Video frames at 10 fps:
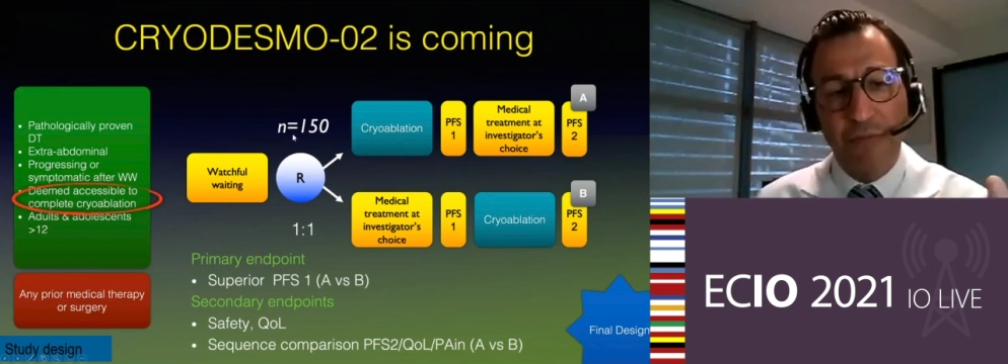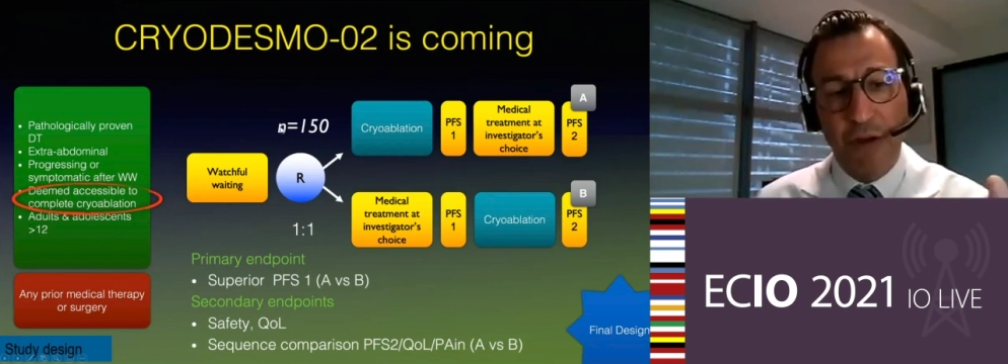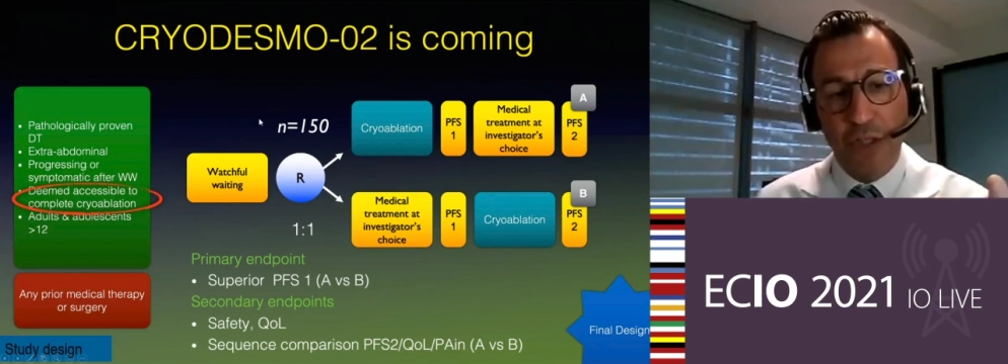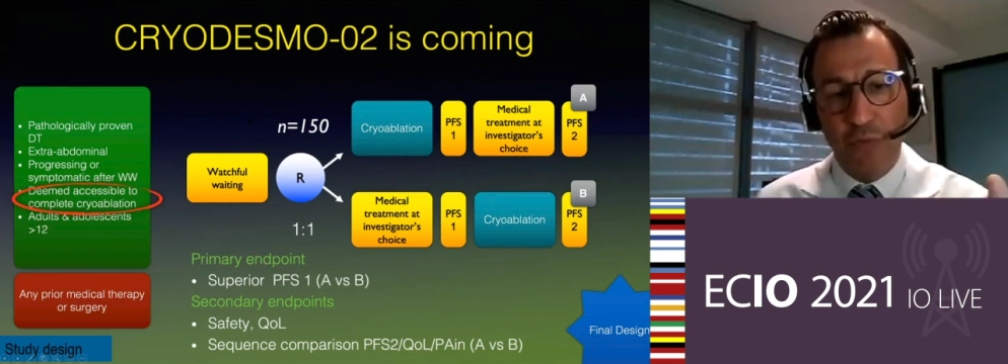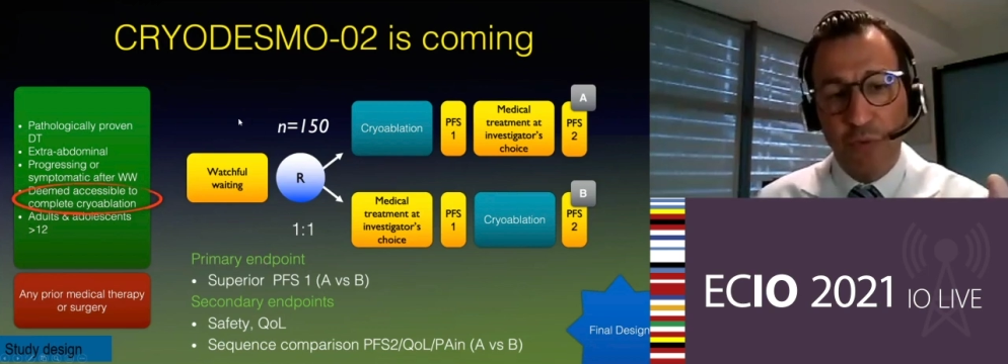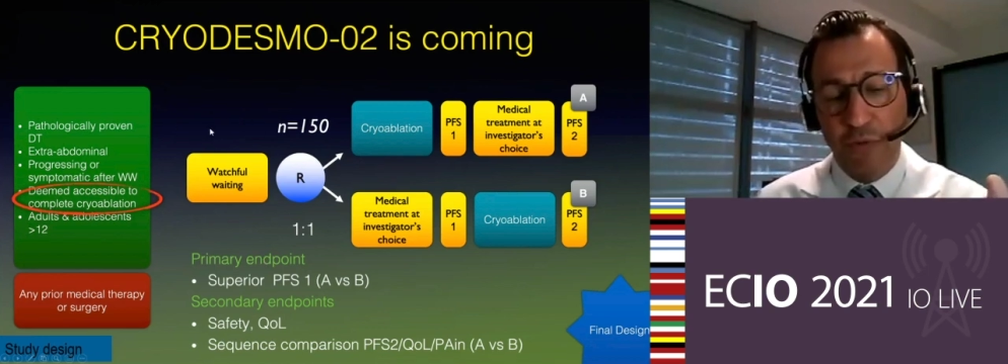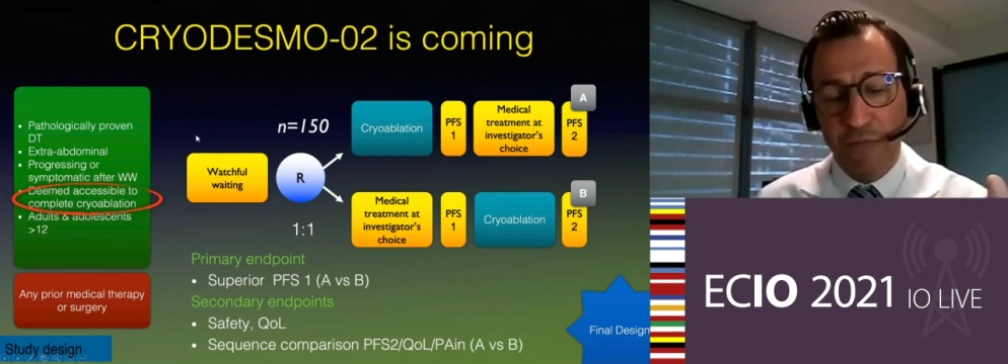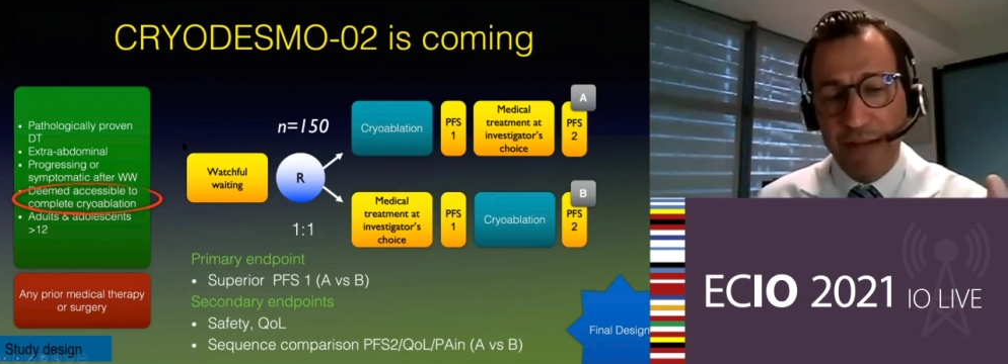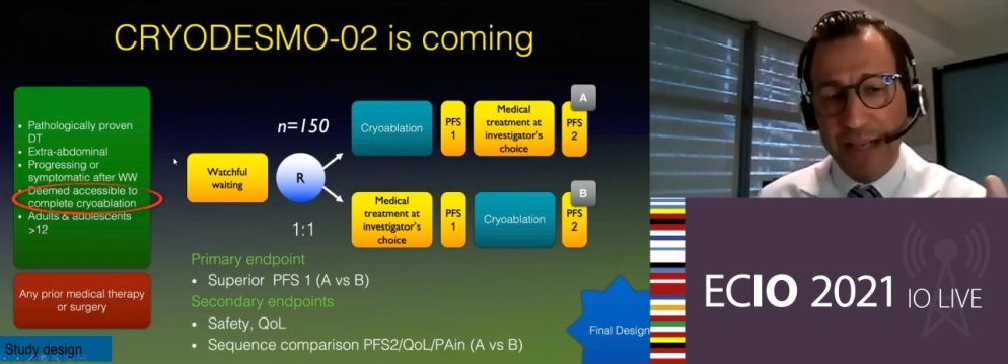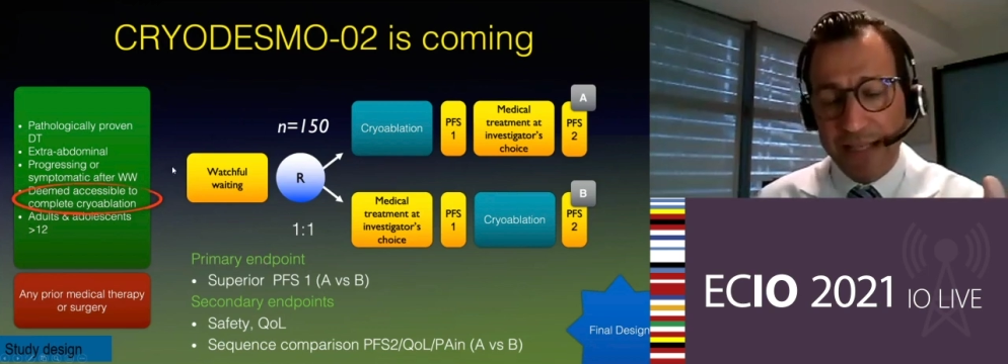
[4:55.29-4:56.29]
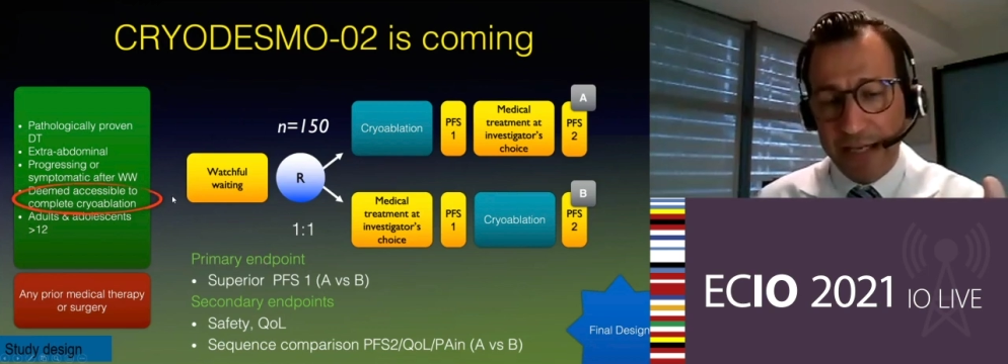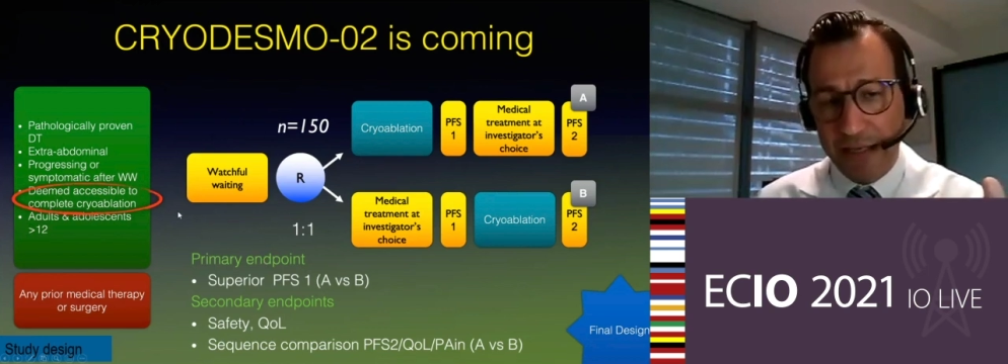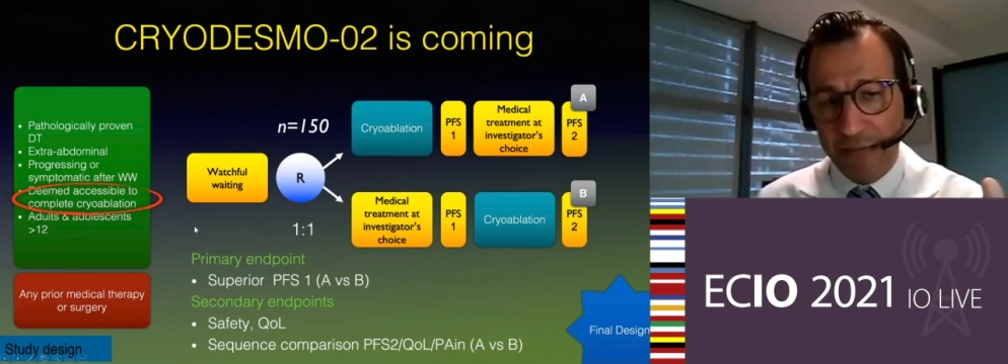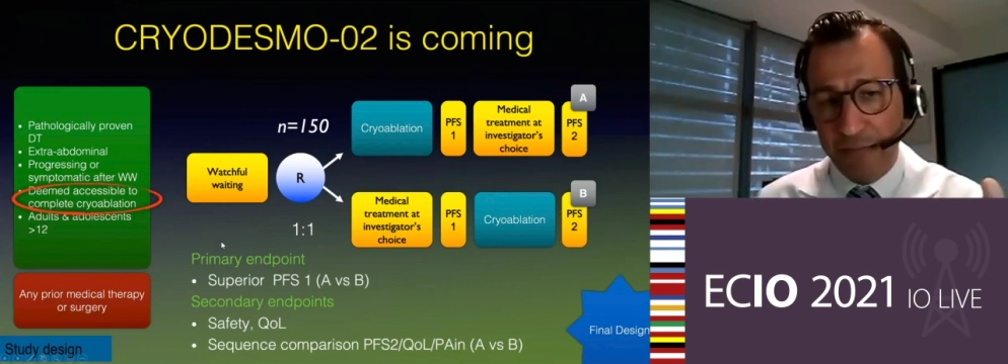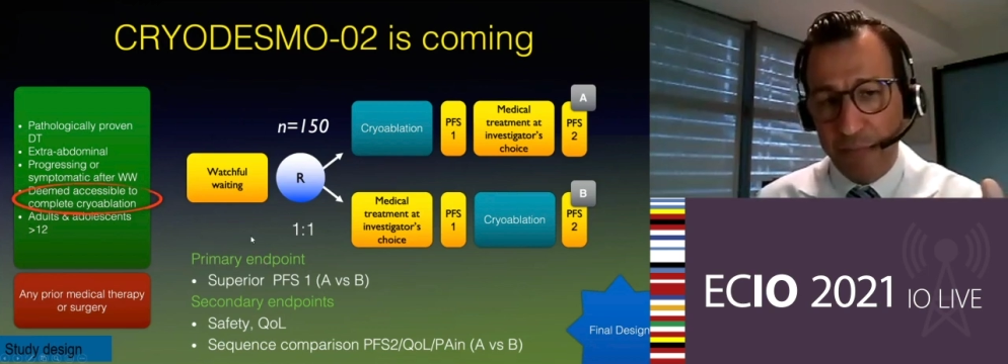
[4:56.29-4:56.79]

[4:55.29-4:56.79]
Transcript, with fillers: watchful waiting